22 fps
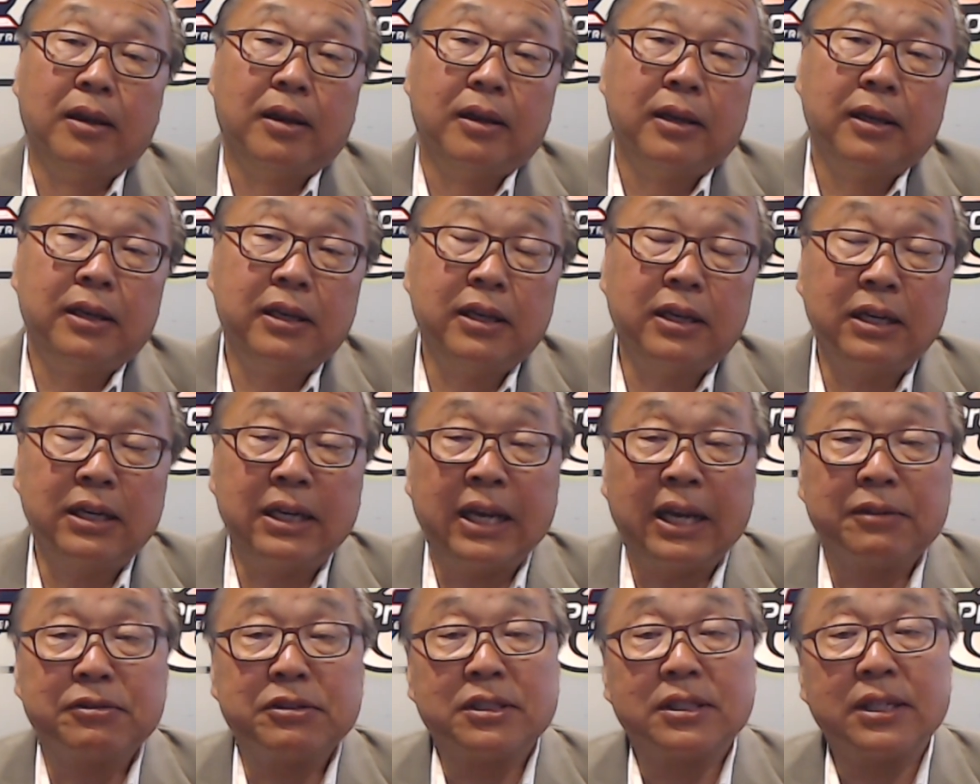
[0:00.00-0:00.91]
He didn't
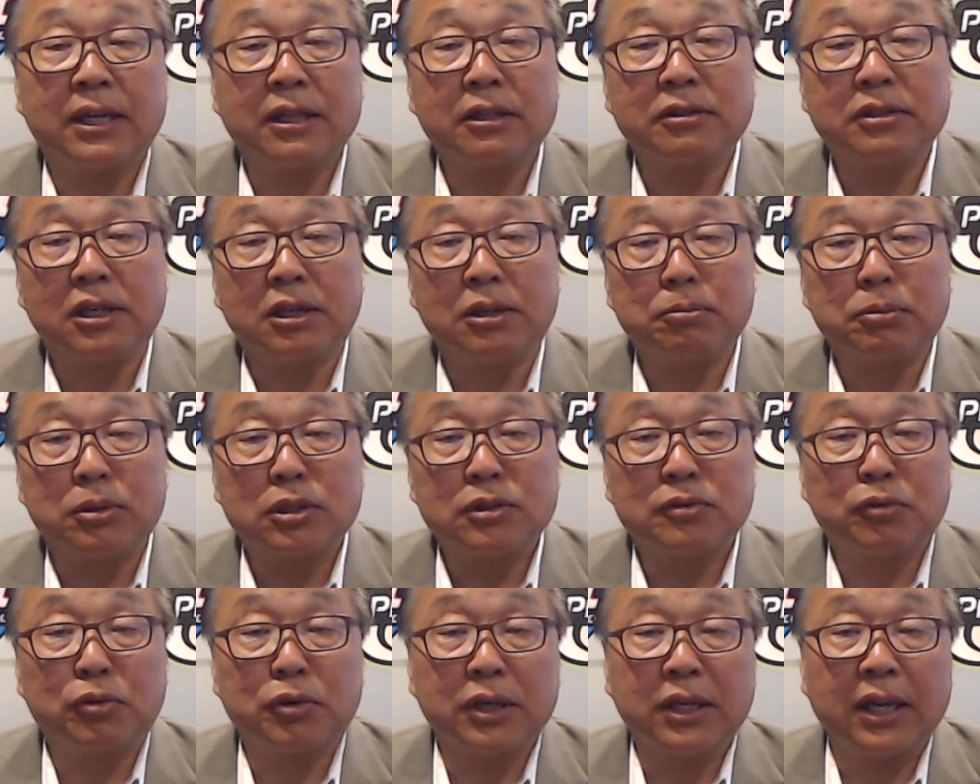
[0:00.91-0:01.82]
have stellar
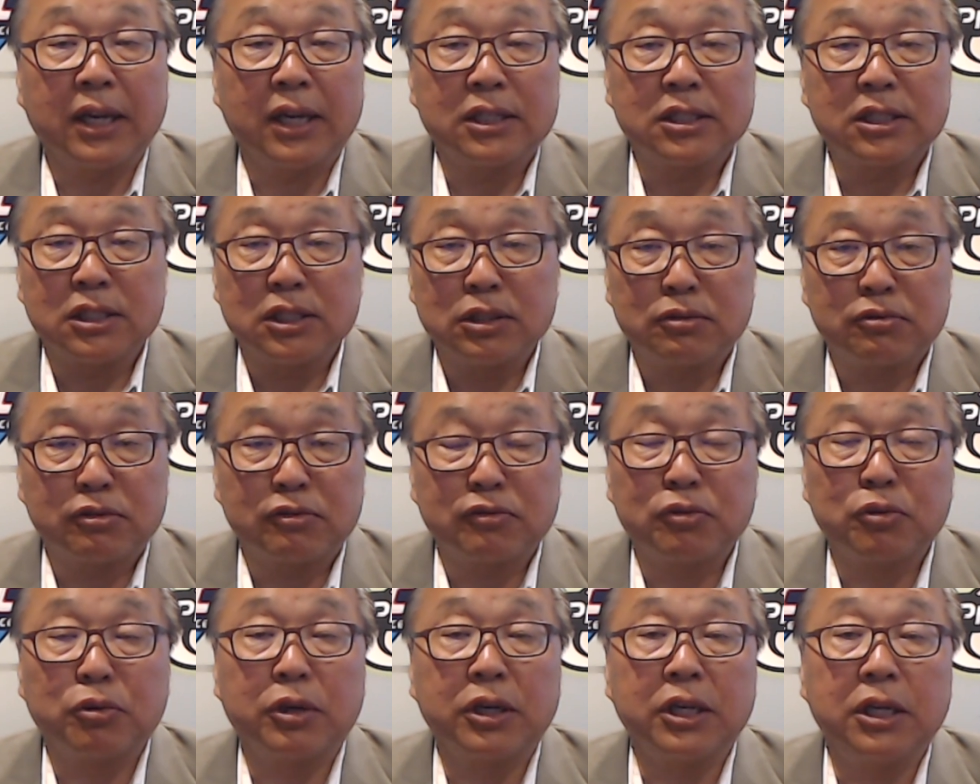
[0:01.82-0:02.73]
numbers, 4 catches for
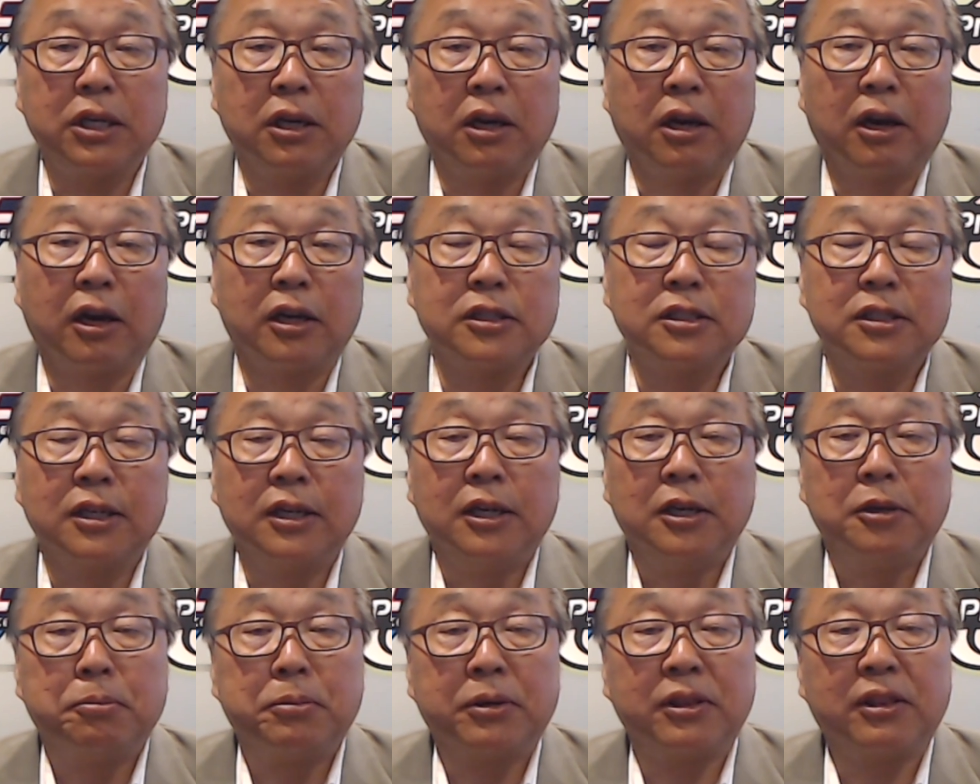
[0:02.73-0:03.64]
40 yards,
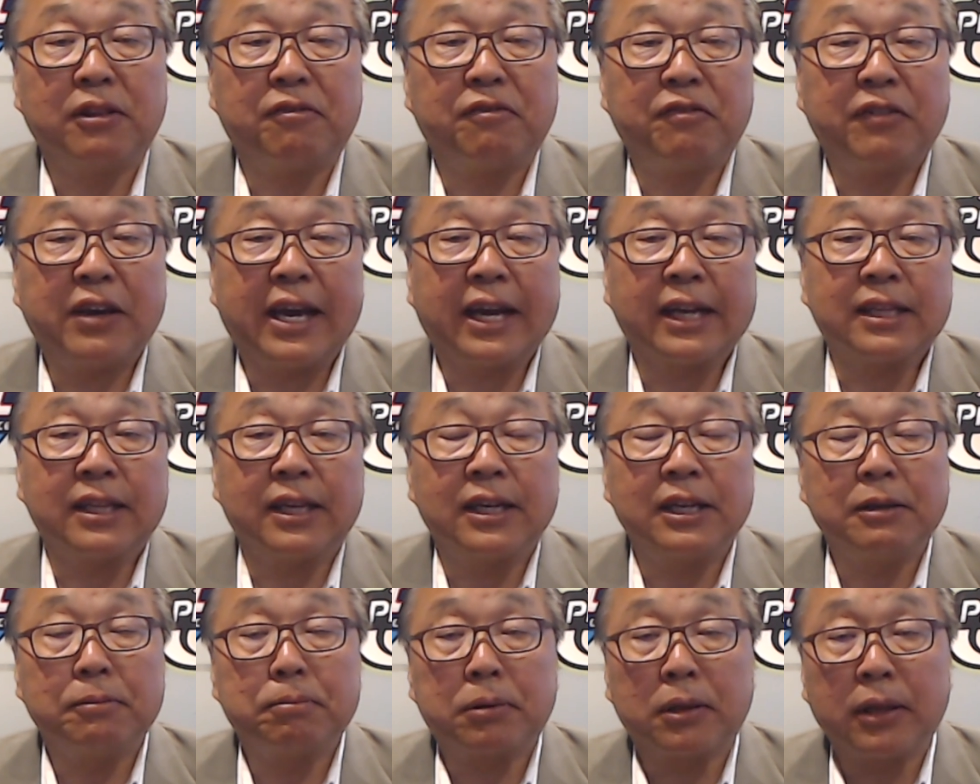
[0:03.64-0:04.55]
but the fact
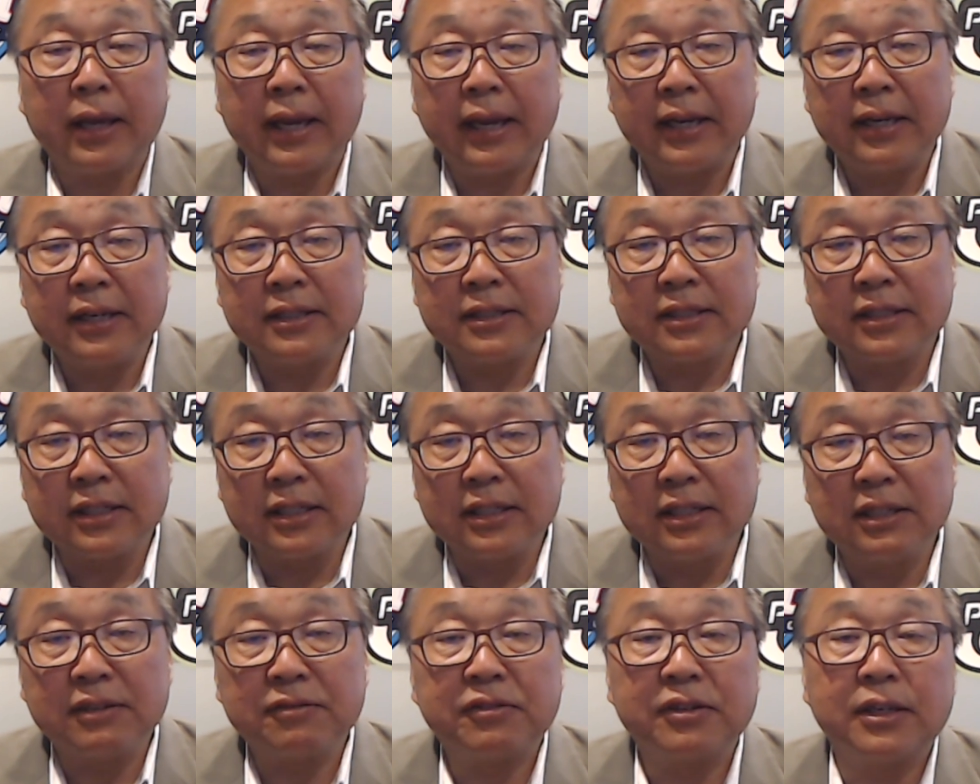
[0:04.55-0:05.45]
that he played is
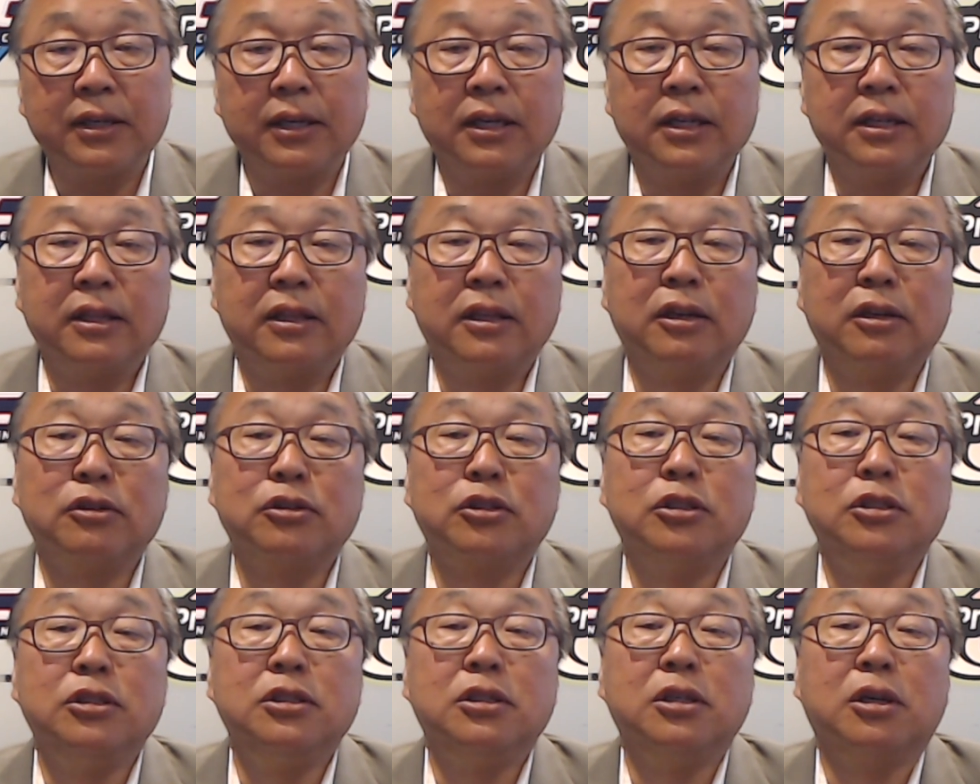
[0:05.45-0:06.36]
significant.
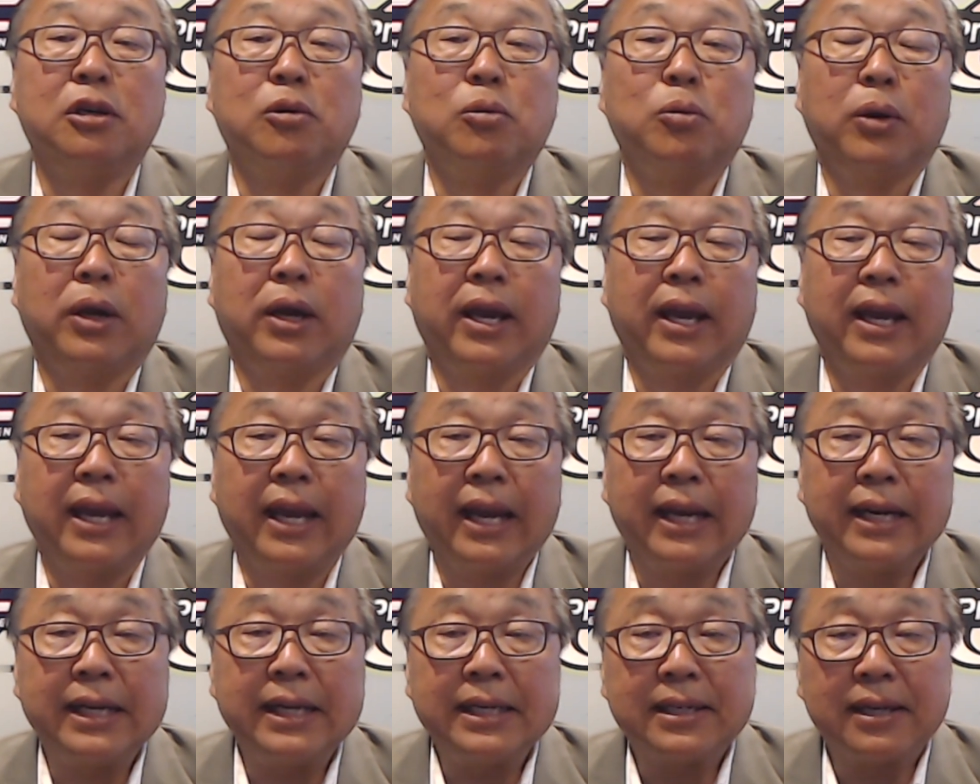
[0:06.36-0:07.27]
There's no way any